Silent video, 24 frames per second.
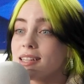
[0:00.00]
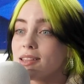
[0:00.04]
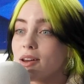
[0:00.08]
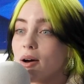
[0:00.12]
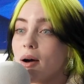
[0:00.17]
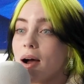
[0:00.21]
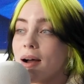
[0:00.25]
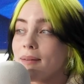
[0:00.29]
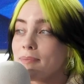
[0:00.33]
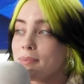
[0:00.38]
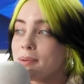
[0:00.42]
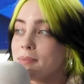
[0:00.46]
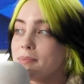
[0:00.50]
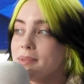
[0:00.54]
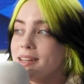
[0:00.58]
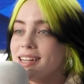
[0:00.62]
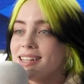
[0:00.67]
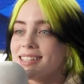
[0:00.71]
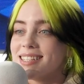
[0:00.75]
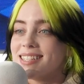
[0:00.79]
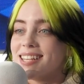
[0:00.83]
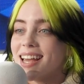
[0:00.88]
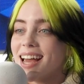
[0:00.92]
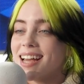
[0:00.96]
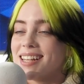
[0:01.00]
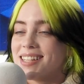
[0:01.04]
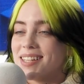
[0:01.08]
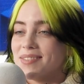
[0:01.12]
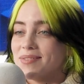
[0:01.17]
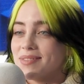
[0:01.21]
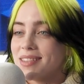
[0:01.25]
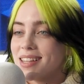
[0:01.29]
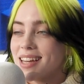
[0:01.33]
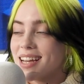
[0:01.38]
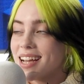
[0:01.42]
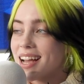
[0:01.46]
though, I've been meaning to say
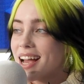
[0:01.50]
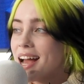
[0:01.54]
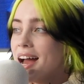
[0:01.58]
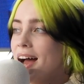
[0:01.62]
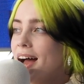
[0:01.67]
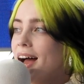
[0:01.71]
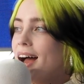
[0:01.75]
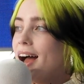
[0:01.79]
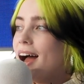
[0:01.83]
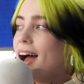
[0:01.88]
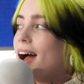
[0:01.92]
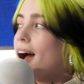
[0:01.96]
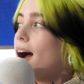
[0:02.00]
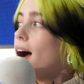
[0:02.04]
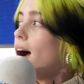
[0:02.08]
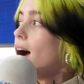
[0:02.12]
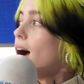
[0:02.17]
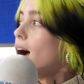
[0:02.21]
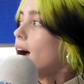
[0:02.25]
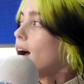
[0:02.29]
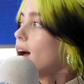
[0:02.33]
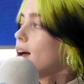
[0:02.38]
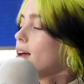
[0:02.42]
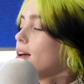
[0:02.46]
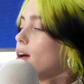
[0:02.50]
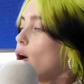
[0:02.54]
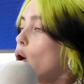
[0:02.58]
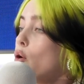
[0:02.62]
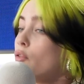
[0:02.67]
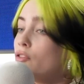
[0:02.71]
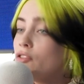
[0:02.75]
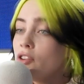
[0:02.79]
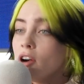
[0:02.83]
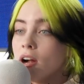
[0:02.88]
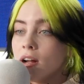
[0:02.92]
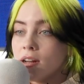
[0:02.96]
something. Uh,
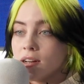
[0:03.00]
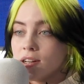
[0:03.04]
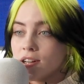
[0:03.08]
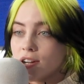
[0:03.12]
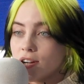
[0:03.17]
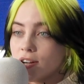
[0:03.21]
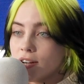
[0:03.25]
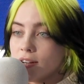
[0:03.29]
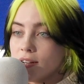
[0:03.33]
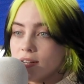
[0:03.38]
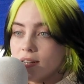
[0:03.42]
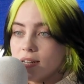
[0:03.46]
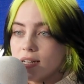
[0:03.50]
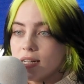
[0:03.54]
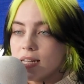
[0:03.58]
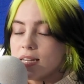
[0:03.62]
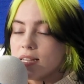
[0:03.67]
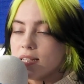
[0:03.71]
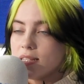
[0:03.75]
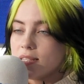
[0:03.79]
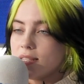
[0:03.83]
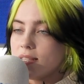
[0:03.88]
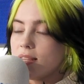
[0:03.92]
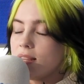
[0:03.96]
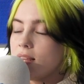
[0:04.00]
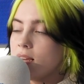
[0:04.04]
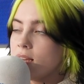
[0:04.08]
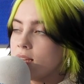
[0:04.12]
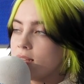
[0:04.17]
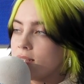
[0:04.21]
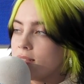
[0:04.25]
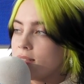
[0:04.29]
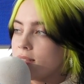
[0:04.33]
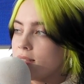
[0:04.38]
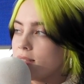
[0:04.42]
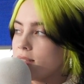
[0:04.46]
Over Under is
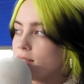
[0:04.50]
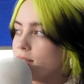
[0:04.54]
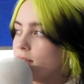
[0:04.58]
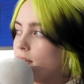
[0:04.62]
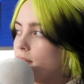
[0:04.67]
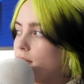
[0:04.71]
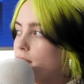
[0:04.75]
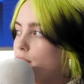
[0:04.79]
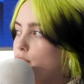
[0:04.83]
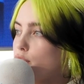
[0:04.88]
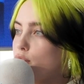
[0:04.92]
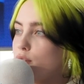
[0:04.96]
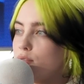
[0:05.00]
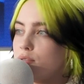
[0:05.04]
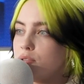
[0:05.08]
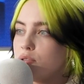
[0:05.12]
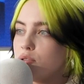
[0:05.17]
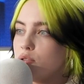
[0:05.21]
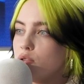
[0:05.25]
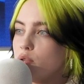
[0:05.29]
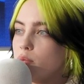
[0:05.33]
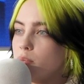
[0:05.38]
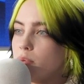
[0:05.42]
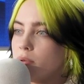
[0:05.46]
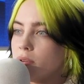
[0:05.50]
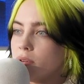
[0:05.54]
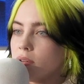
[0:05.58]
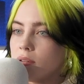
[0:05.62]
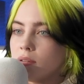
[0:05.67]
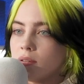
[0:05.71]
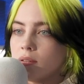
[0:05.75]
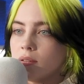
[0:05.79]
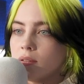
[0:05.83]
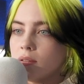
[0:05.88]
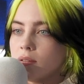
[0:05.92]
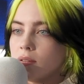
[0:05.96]
this YouTube
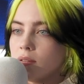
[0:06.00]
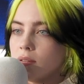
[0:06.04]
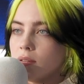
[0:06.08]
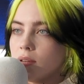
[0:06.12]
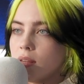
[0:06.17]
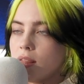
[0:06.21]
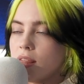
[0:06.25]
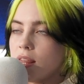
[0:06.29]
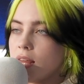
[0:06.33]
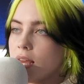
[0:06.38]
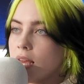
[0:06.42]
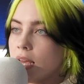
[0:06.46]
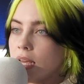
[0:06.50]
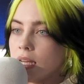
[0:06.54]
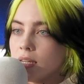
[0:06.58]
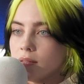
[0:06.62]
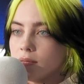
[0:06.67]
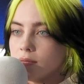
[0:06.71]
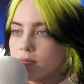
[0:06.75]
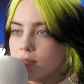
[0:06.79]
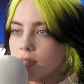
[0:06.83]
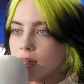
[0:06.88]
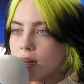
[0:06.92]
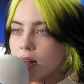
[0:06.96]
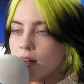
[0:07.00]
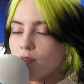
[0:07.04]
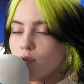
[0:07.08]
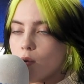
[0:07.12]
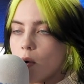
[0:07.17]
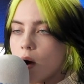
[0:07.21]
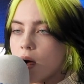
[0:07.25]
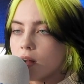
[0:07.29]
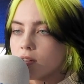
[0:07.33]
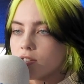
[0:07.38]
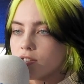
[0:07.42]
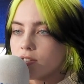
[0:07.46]
thing that I've
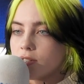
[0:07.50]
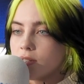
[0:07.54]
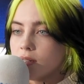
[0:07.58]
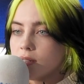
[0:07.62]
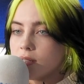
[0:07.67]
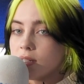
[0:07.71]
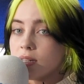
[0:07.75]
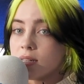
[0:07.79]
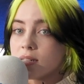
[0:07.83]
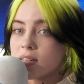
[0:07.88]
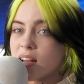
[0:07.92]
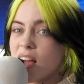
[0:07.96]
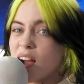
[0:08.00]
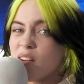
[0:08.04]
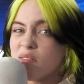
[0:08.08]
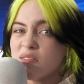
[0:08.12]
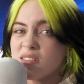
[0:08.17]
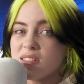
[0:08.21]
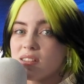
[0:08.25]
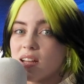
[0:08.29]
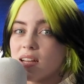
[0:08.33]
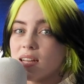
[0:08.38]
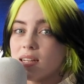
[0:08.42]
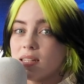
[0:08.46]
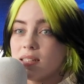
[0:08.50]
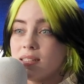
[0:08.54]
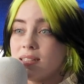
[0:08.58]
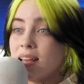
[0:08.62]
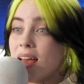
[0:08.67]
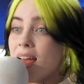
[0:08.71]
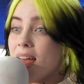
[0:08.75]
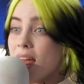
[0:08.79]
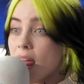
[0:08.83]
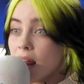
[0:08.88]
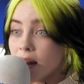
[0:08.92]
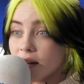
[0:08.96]
watched since I was like
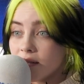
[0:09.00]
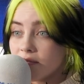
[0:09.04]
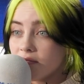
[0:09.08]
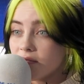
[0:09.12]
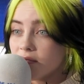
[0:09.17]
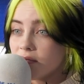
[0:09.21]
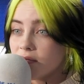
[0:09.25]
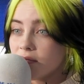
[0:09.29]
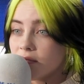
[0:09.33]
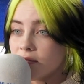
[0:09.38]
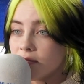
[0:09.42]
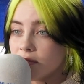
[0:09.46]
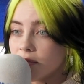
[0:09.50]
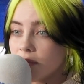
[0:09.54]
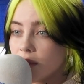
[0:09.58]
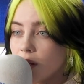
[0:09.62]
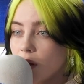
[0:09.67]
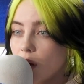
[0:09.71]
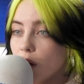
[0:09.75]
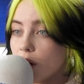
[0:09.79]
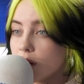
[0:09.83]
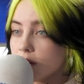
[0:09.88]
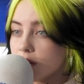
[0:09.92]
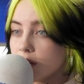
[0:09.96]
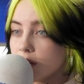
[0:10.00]
ten. Okay, what is